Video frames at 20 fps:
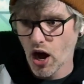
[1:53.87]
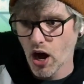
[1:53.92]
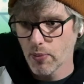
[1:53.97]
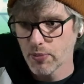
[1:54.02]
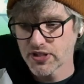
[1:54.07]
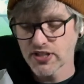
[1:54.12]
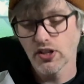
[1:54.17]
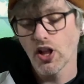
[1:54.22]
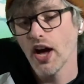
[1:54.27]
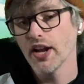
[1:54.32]

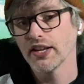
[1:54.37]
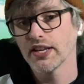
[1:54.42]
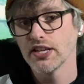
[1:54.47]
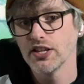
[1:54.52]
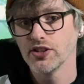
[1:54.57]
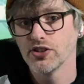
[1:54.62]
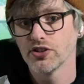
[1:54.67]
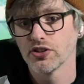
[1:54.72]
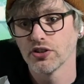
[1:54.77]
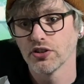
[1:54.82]
It's a lot
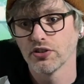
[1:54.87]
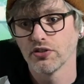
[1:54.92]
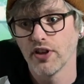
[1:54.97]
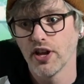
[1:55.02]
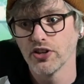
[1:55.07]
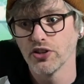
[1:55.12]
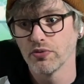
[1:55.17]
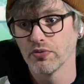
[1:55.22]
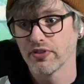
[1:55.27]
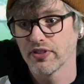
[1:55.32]
easier
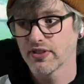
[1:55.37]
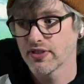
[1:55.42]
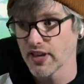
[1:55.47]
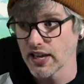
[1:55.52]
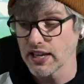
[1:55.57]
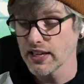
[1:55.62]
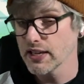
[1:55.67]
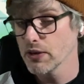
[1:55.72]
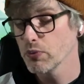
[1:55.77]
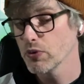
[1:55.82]
than you
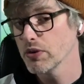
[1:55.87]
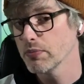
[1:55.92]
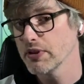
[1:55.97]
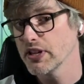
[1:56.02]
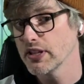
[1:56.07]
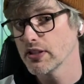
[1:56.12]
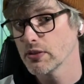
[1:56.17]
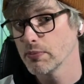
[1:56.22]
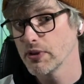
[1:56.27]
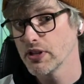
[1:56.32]
think it would
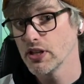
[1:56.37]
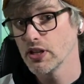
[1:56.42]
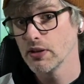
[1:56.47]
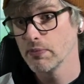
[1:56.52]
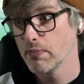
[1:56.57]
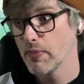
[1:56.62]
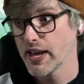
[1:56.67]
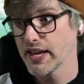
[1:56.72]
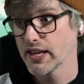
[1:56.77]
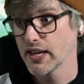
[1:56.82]
be to
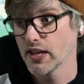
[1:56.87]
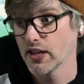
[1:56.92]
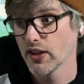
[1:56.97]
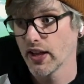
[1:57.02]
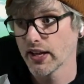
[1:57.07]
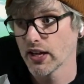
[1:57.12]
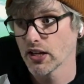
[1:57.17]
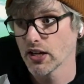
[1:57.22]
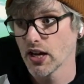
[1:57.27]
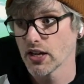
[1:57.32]
be making
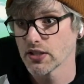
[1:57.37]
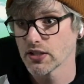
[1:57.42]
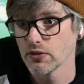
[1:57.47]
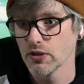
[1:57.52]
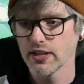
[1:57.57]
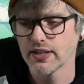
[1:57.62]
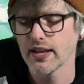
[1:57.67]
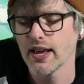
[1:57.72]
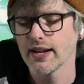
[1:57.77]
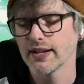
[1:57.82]
like a
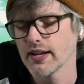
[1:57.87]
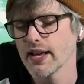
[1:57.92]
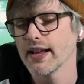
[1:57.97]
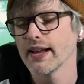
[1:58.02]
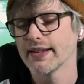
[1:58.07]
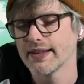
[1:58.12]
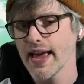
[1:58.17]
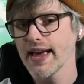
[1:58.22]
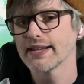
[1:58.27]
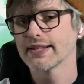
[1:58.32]
custom. It
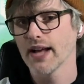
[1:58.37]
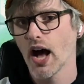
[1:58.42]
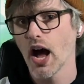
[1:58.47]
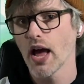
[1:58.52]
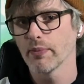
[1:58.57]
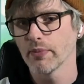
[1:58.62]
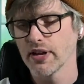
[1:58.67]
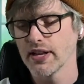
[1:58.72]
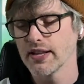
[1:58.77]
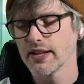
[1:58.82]
takes
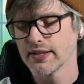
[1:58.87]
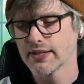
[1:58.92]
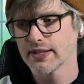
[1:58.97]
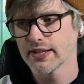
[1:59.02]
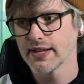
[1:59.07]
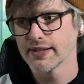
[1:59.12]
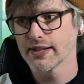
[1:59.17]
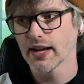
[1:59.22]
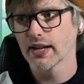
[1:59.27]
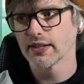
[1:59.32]
time.
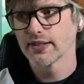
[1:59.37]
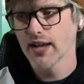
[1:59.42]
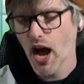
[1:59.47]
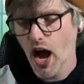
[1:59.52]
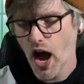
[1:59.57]
It's a